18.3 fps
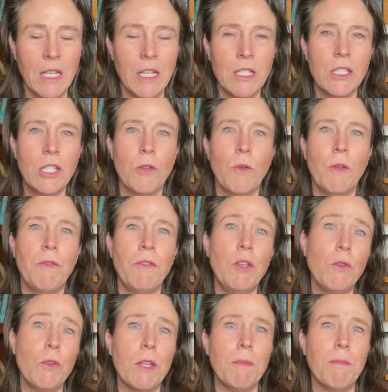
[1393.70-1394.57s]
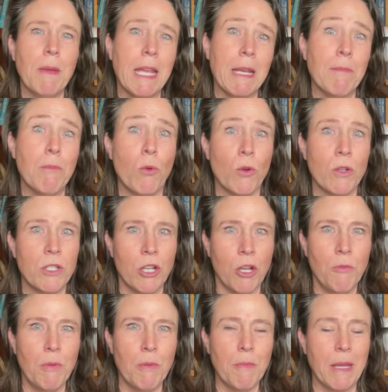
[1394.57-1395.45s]
So if you could make more
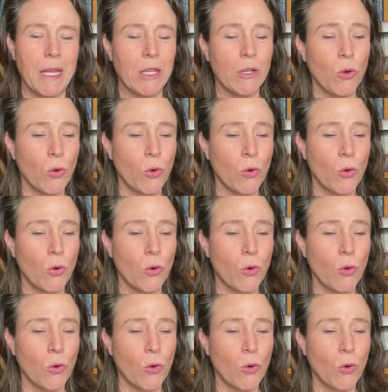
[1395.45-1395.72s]
dopamine